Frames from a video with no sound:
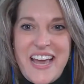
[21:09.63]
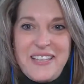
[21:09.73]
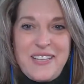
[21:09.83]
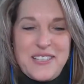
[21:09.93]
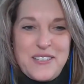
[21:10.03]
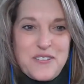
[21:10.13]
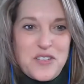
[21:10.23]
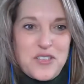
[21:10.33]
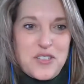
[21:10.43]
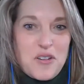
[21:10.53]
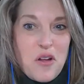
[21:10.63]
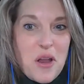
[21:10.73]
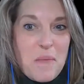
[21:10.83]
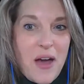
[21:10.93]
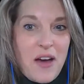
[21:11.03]
unless there's a certain
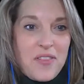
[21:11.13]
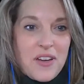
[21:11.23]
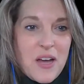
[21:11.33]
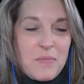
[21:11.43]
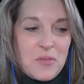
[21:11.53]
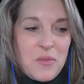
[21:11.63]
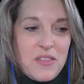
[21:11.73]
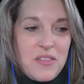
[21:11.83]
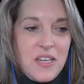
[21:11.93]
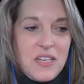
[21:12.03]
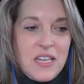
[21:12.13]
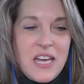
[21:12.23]
amount that comes with it,